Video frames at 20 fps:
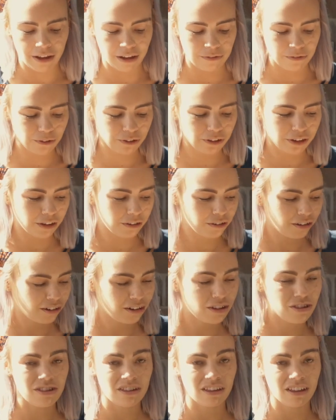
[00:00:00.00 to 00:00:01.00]
I've got
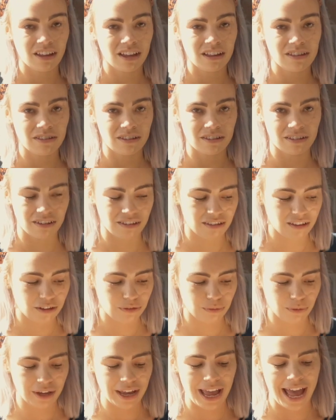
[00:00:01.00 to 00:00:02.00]
coconut sugar just because
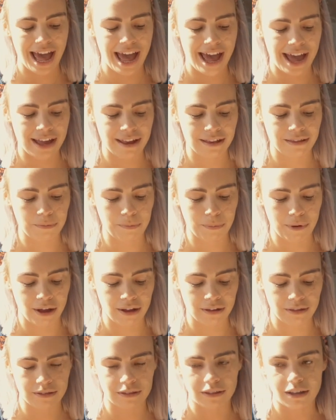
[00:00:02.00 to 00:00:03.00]
that's what I had,
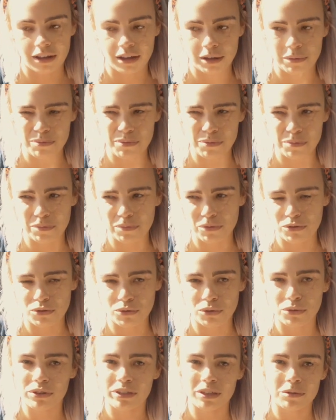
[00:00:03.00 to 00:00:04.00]
but I'm
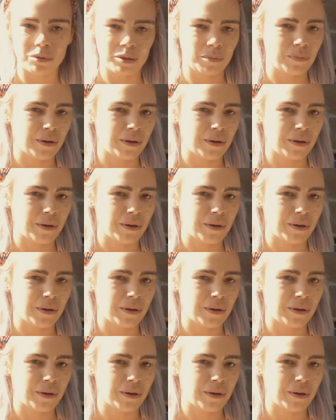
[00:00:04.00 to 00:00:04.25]
sure you'd be